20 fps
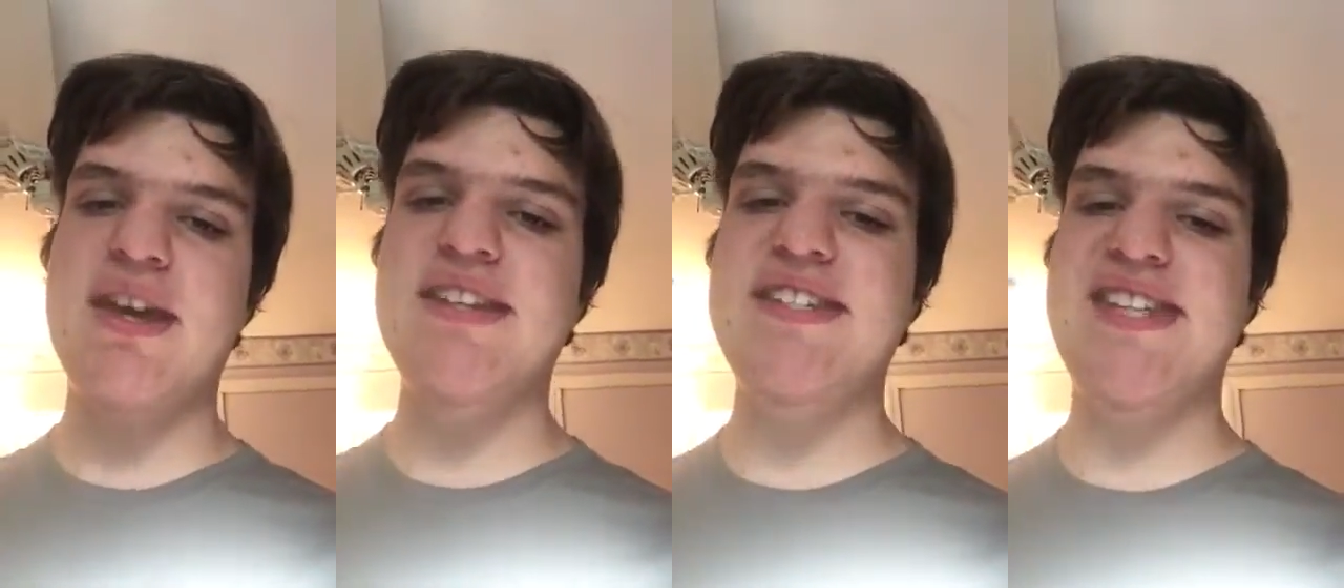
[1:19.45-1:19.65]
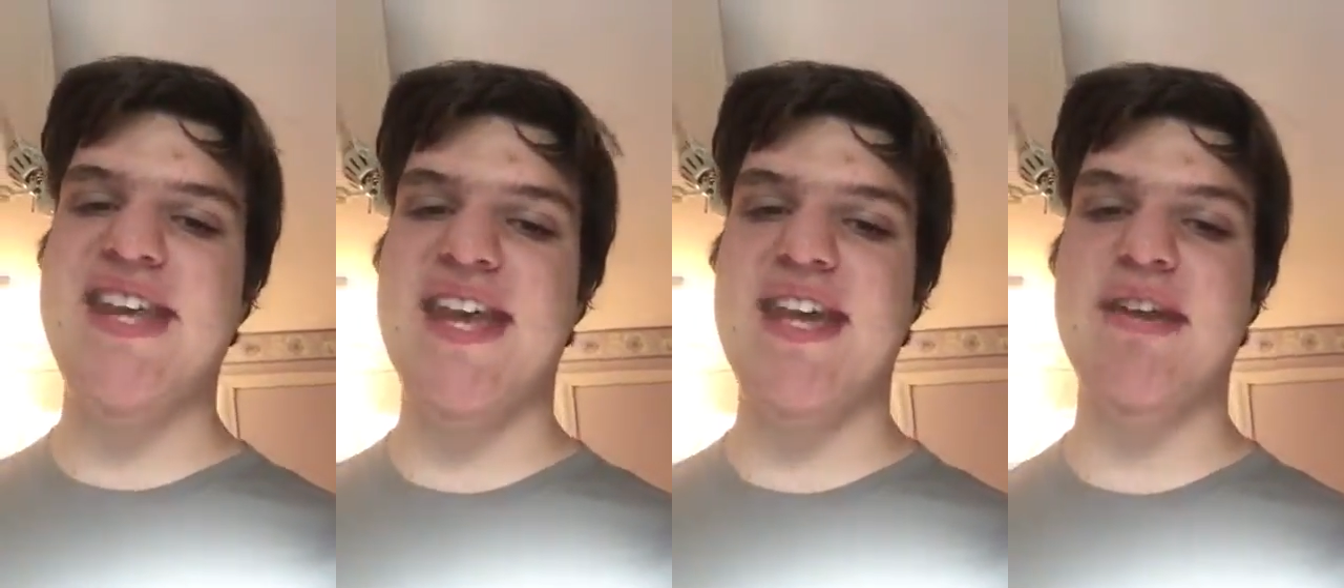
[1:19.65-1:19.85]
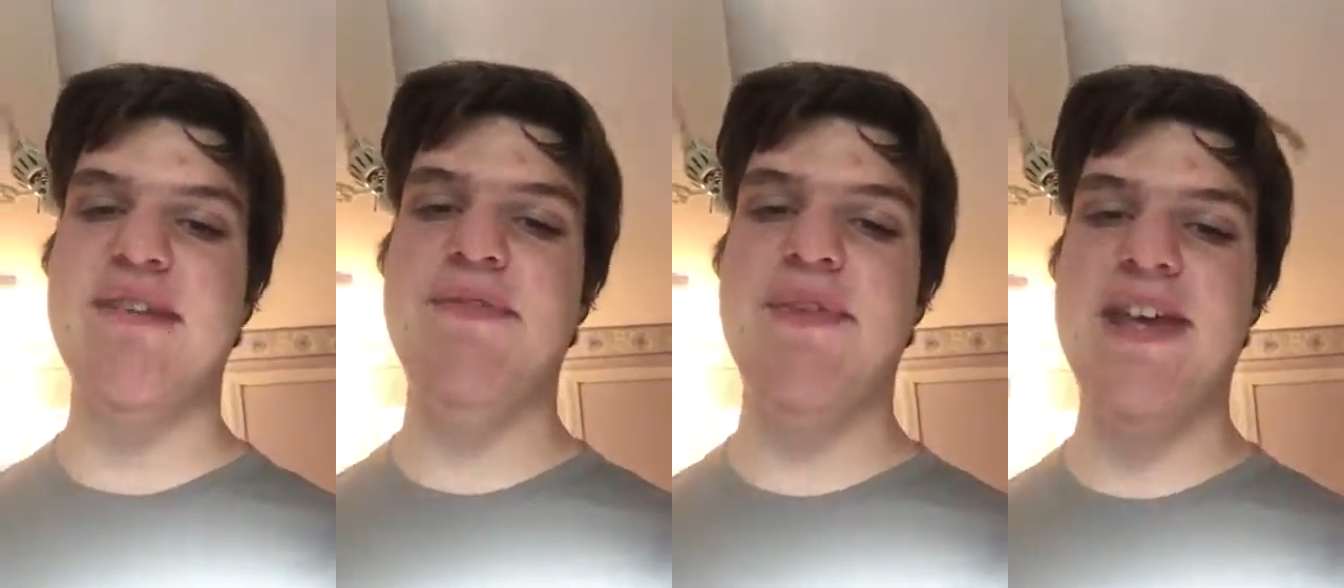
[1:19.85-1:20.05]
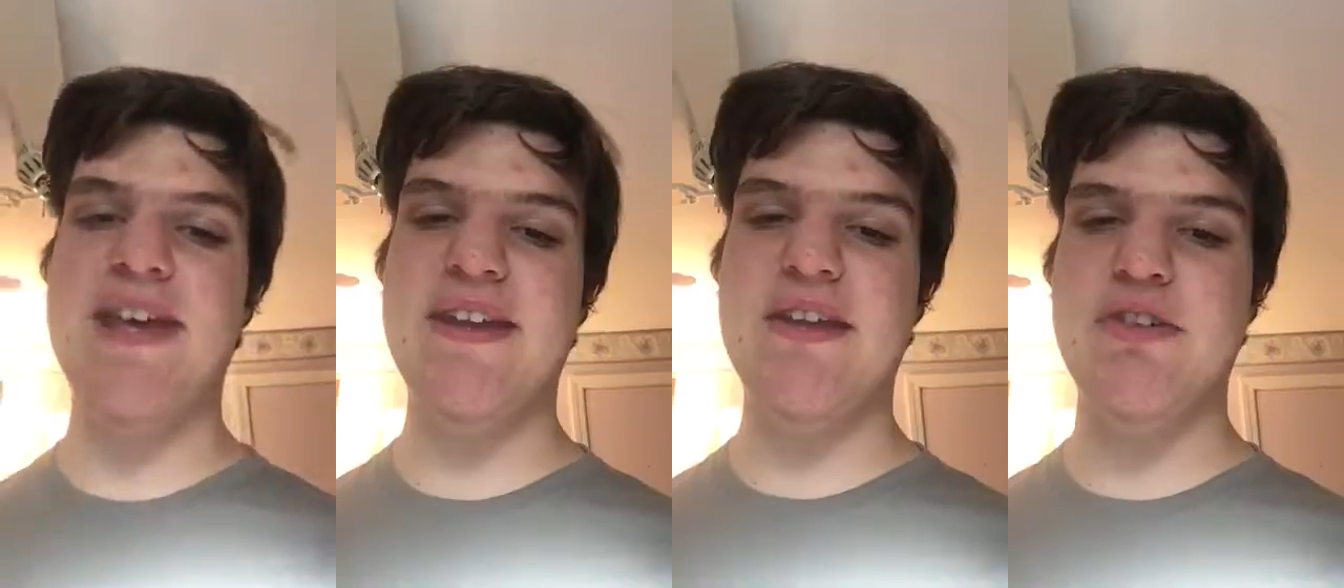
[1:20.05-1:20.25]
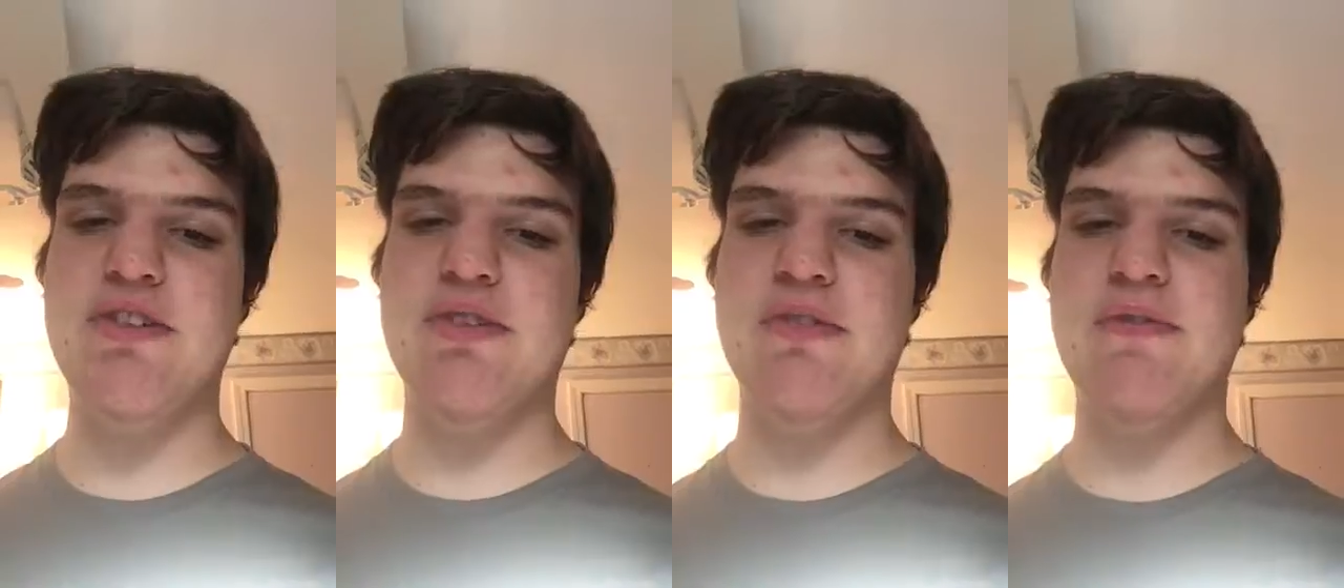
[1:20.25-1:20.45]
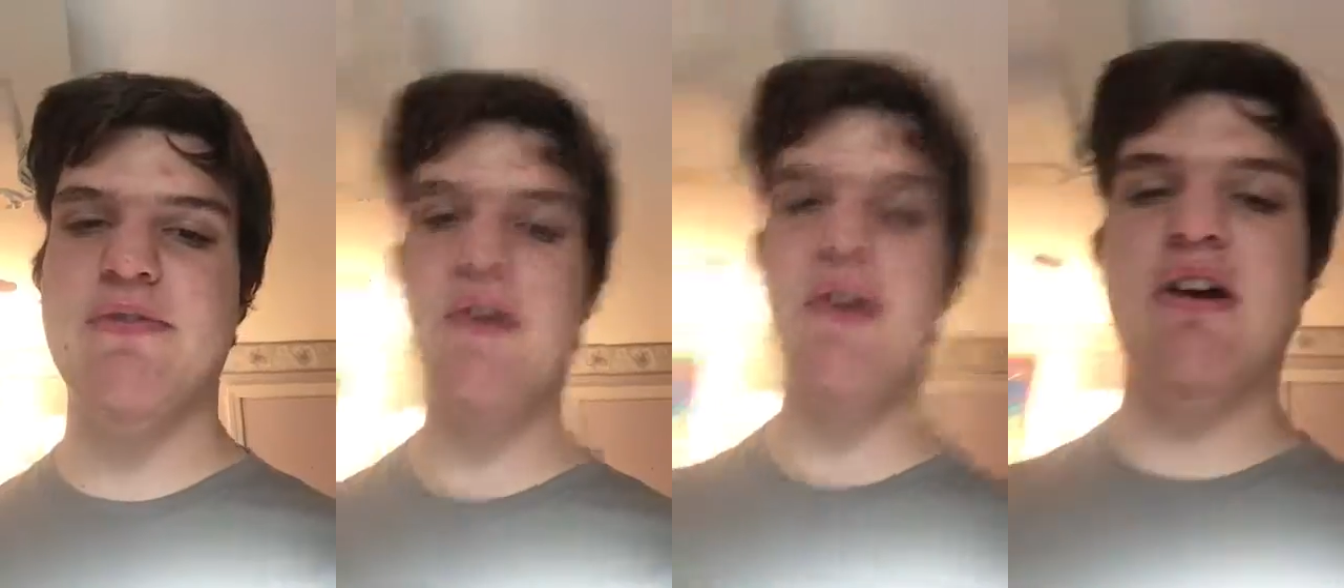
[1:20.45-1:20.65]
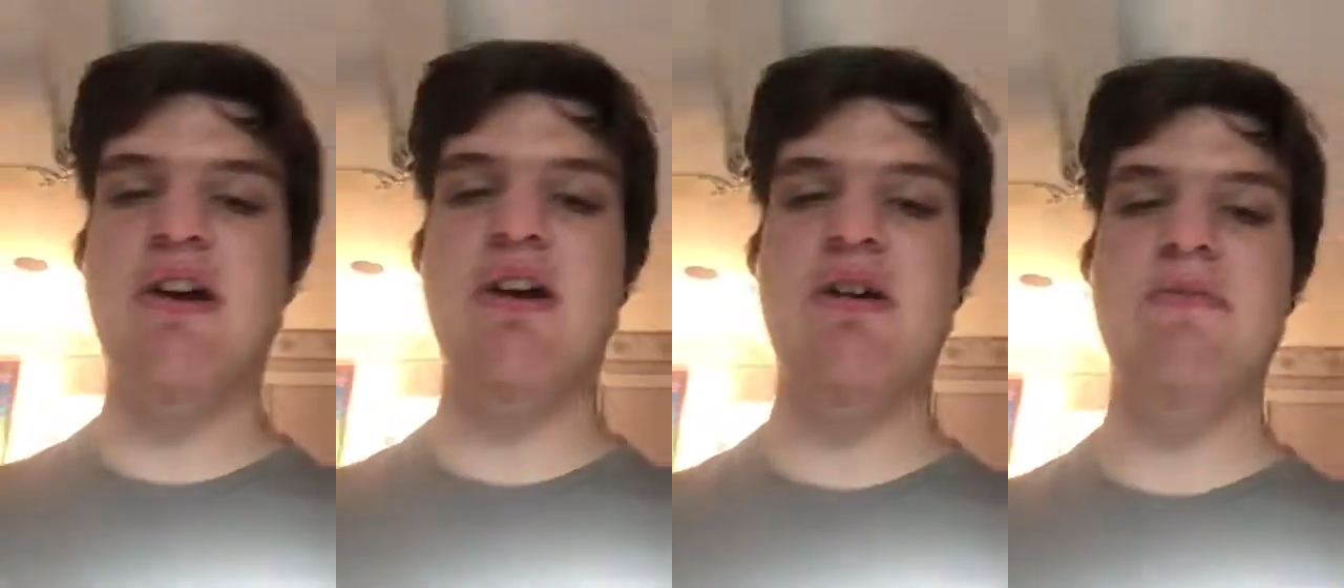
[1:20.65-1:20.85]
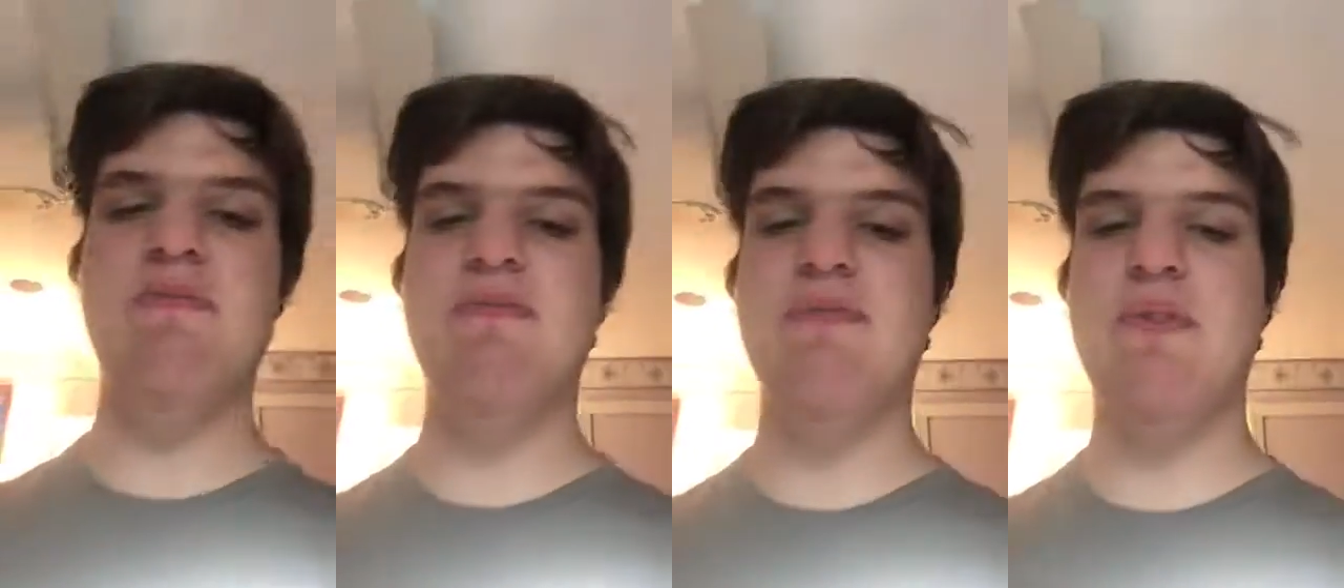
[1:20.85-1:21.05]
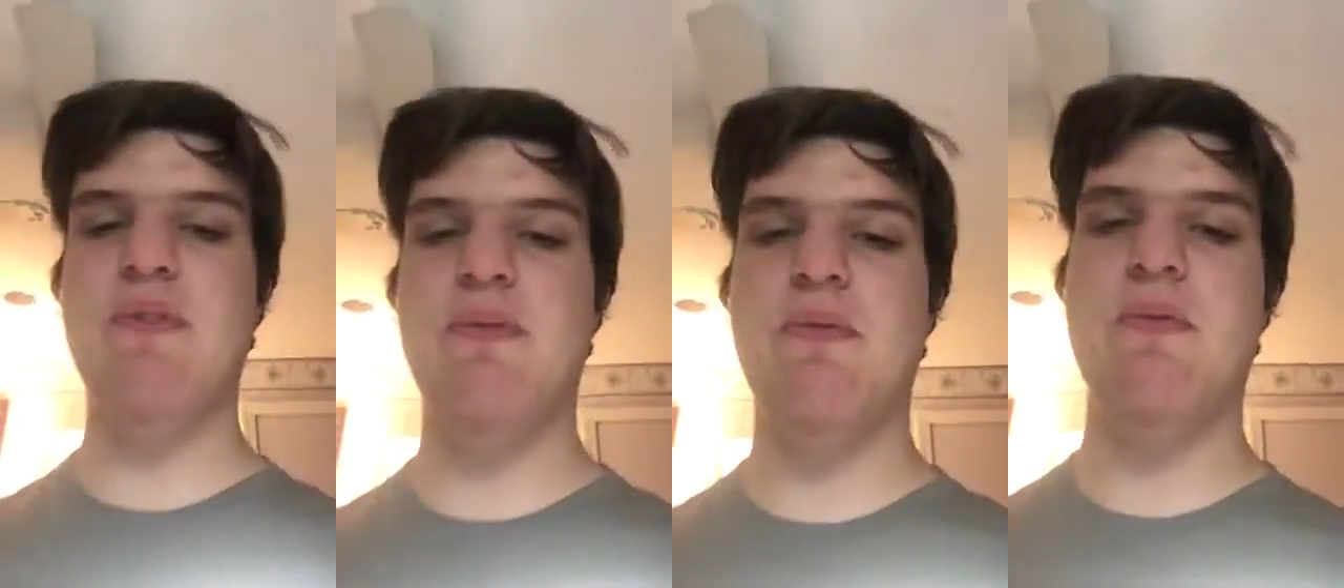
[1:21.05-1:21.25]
Take advantage of